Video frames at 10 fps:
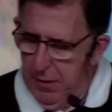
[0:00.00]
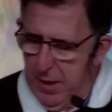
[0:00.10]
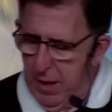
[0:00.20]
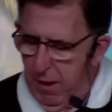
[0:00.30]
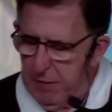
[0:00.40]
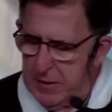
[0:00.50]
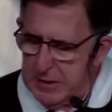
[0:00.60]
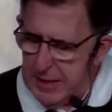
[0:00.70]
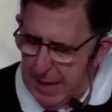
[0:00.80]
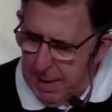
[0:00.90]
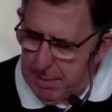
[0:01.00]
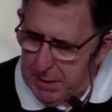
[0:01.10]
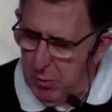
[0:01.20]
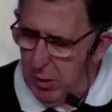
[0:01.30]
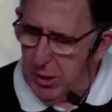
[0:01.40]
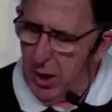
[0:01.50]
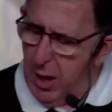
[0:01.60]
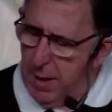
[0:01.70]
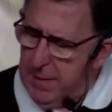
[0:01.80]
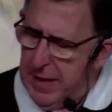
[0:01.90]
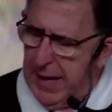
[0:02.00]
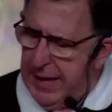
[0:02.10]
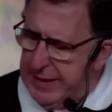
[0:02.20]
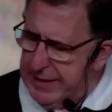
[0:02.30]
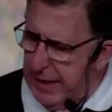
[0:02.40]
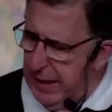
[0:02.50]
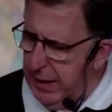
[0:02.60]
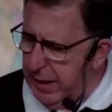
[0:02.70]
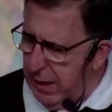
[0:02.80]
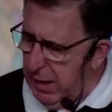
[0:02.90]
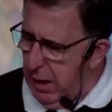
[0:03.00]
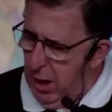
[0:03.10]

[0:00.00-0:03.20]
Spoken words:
they often tap into a common identity